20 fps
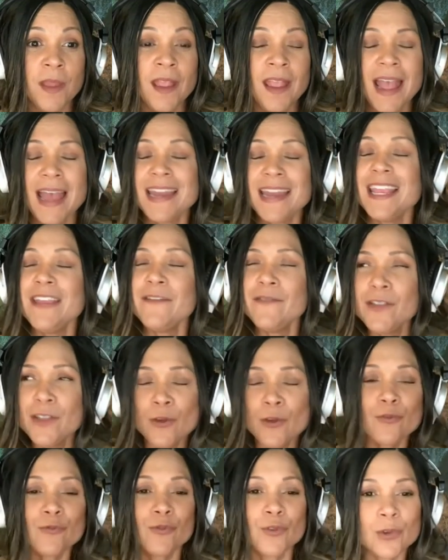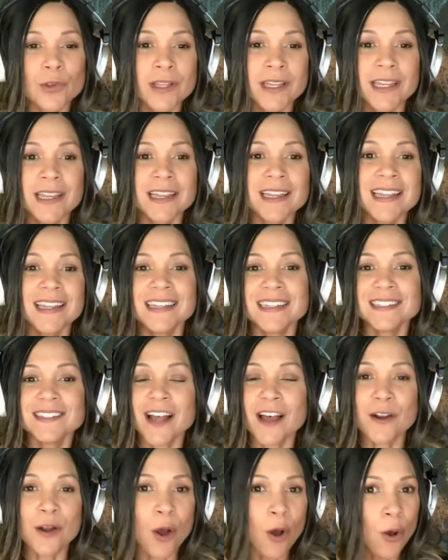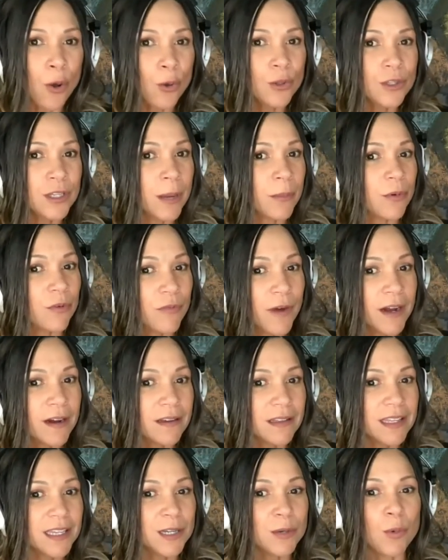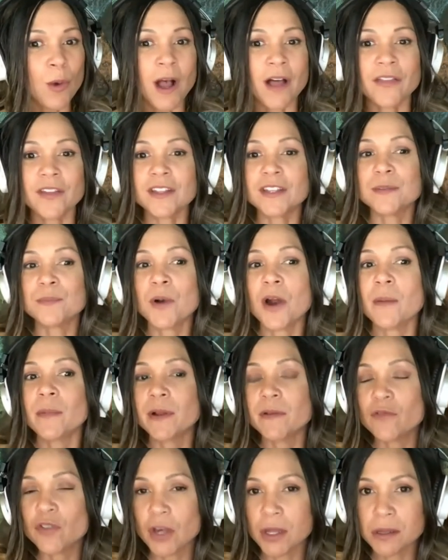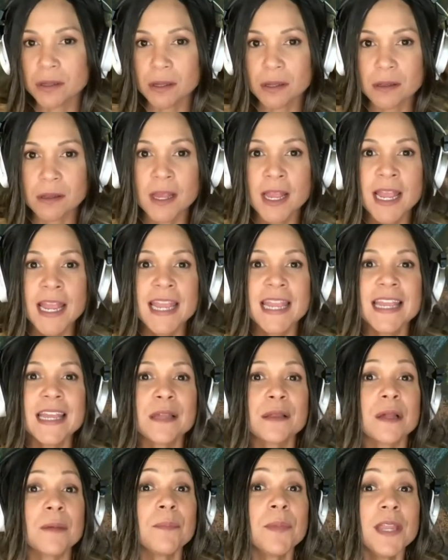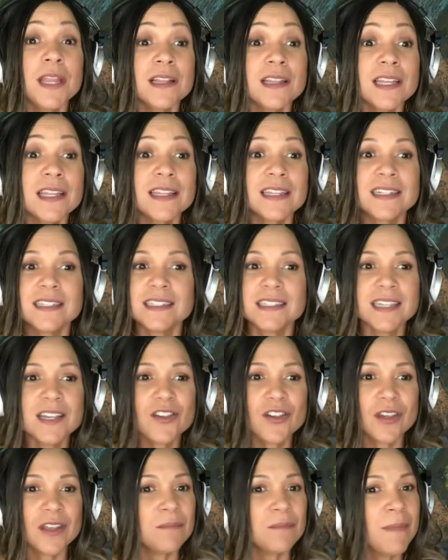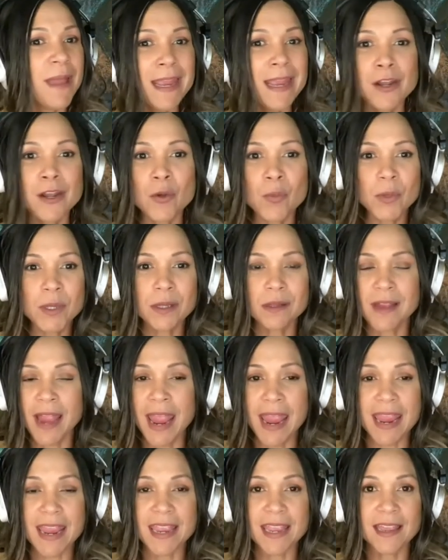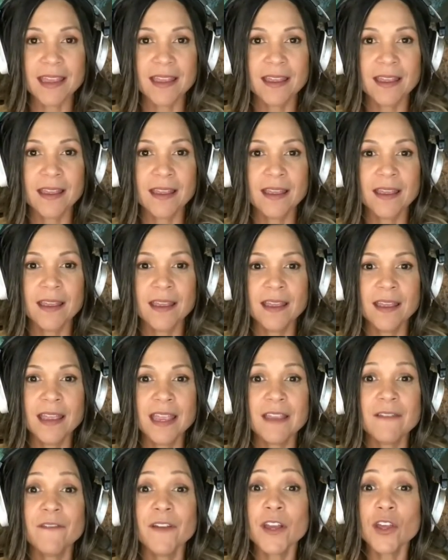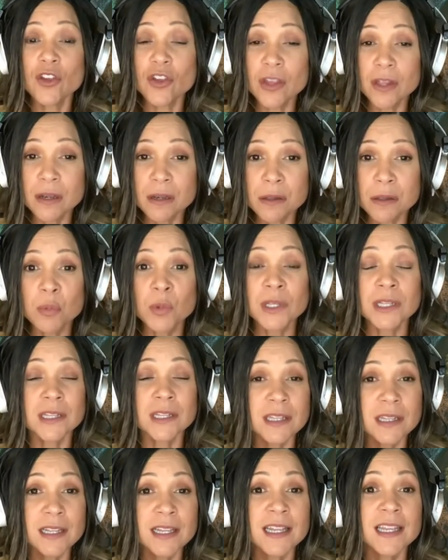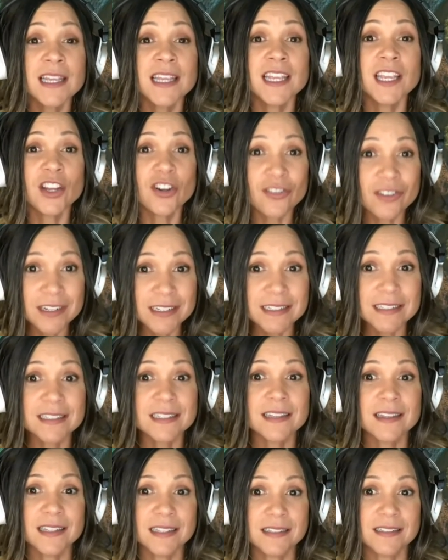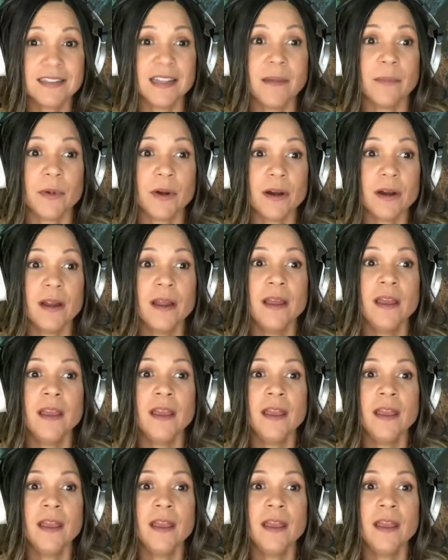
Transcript: And even though the ruling is on hold temporarily while the Department of Justice is appealing the decision, make no mistake, evictions will increase this summer.